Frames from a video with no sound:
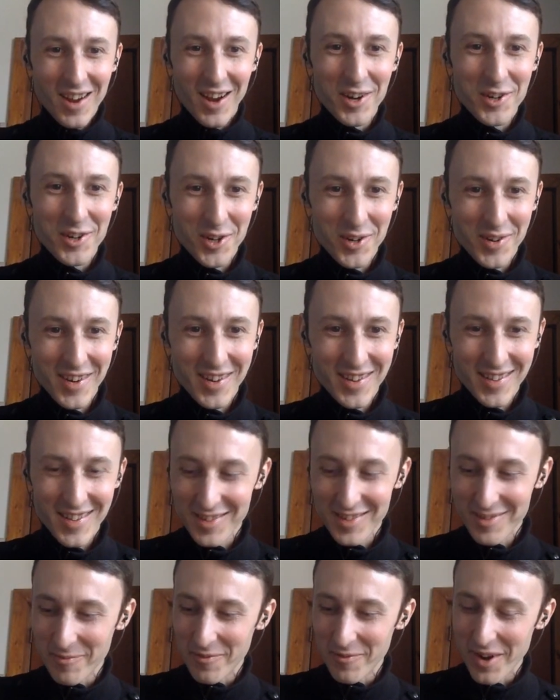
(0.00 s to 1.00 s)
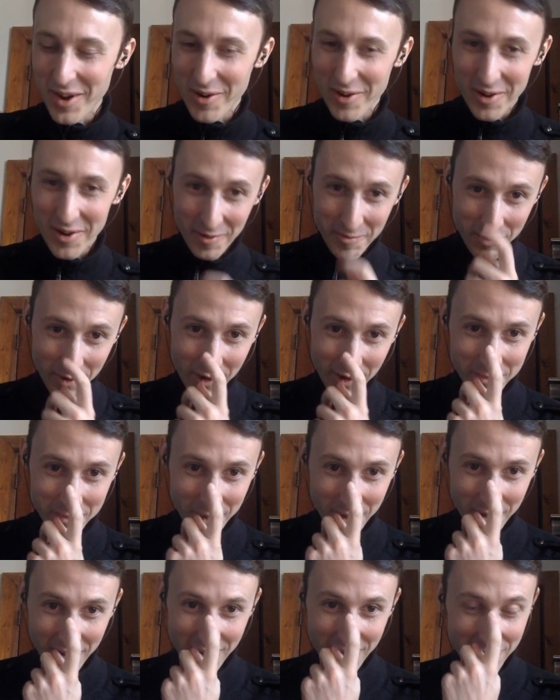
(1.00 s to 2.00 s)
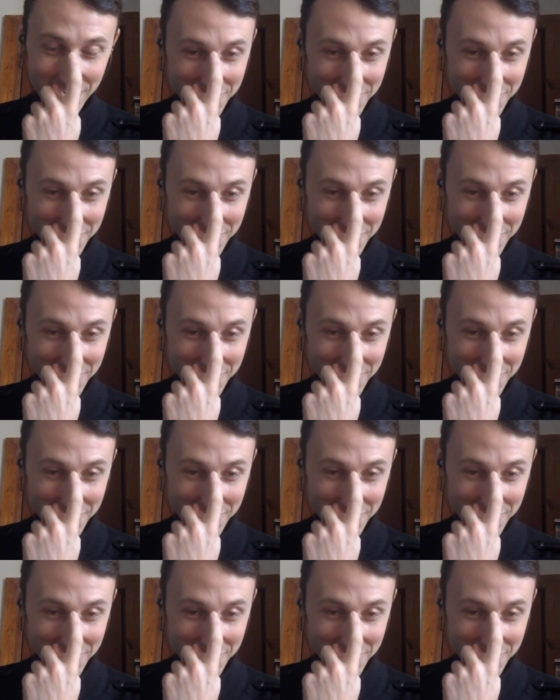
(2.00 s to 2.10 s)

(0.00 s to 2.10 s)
usher in this era of prosperity.